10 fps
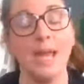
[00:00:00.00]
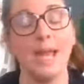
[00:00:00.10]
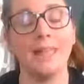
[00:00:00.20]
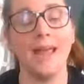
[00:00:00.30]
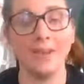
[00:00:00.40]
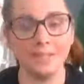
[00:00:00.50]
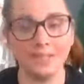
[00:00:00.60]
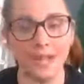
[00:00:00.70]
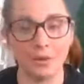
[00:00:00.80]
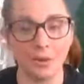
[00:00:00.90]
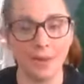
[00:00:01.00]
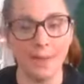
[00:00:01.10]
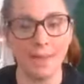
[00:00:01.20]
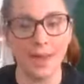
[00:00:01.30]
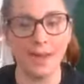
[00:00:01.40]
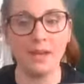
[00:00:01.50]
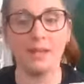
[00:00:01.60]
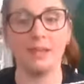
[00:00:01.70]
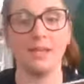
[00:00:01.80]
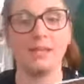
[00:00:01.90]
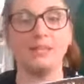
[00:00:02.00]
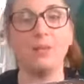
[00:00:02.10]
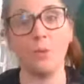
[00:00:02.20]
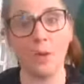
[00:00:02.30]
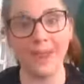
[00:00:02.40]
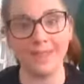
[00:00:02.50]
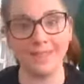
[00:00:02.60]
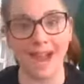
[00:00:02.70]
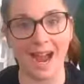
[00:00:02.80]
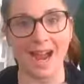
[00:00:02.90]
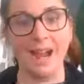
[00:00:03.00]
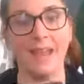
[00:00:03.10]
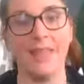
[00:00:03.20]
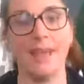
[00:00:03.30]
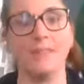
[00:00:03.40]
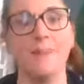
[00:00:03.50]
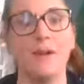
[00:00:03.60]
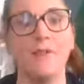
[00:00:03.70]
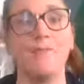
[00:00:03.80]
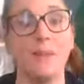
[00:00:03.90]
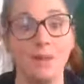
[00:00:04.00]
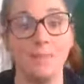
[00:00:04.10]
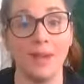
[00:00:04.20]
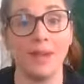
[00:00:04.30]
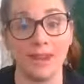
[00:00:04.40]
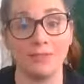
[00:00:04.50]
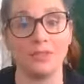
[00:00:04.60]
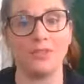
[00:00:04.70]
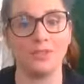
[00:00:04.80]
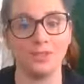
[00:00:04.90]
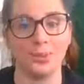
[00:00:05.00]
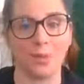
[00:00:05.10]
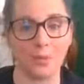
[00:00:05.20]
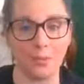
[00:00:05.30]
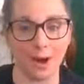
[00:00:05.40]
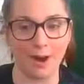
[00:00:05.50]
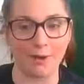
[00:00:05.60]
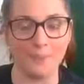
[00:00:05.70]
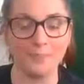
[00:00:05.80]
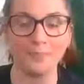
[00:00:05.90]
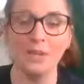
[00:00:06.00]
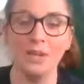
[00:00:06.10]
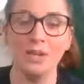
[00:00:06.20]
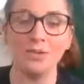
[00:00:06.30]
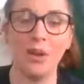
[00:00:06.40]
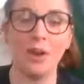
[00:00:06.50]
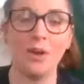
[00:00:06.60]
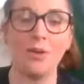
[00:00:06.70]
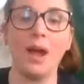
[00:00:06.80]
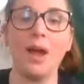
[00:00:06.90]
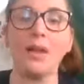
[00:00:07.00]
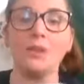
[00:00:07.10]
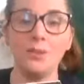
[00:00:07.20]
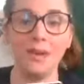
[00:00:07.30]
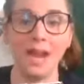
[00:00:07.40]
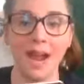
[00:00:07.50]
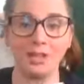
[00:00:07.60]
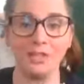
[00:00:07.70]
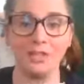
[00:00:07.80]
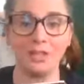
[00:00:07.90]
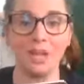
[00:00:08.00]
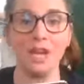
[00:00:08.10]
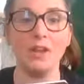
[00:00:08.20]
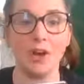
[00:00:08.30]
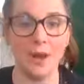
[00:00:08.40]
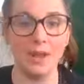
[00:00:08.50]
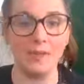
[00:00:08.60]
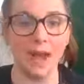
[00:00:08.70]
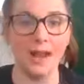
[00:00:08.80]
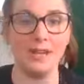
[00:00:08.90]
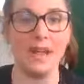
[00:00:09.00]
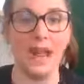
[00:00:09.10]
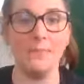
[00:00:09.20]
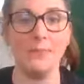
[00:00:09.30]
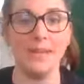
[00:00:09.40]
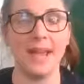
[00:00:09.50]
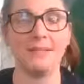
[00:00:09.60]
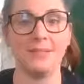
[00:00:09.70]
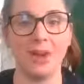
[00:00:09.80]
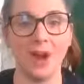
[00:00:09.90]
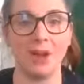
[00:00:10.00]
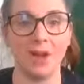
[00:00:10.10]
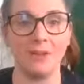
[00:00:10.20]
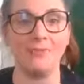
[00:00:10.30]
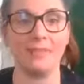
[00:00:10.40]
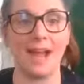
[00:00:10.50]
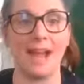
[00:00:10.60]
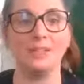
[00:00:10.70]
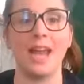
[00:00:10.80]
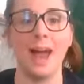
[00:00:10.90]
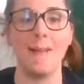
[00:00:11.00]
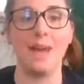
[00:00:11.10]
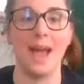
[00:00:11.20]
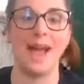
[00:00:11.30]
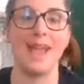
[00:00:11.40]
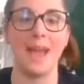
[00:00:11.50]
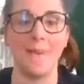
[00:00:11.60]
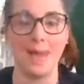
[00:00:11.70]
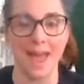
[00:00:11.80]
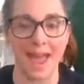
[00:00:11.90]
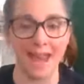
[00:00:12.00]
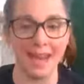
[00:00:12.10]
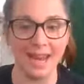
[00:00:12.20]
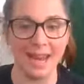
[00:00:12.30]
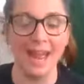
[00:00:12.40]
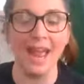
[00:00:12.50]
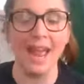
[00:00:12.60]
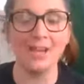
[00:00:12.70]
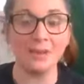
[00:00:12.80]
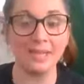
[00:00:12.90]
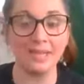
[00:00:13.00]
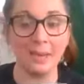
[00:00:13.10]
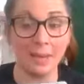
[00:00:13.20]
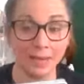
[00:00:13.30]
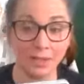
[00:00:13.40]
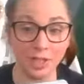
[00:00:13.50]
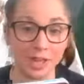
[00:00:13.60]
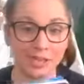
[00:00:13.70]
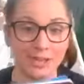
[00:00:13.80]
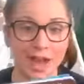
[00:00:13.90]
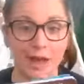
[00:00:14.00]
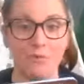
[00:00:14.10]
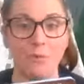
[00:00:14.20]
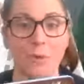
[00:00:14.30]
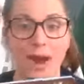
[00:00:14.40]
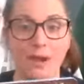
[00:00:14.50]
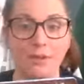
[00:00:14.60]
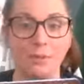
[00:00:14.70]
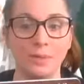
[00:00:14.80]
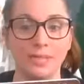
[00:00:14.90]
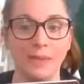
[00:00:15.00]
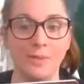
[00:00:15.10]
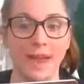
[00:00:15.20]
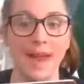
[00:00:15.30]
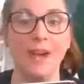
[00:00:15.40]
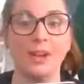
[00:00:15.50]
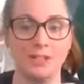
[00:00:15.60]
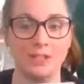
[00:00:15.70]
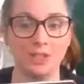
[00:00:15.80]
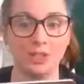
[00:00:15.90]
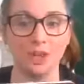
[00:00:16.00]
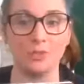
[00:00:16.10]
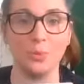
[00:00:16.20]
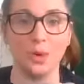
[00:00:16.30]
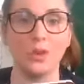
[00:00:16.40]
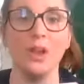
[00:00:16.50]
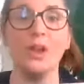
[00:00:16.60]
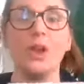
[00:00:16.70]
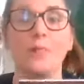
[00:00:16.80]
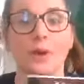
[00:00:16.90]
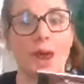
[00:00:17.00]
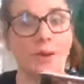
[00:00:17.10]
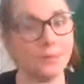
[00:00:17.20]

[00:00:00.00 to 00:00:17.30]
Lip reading: And the house that they grew up in is the Wayside, and that's a part of Minuteman National Historical Park. So you can actually go online, nps.gov/MIMA, and you can see pictures of where Louisa May and her sisters would put on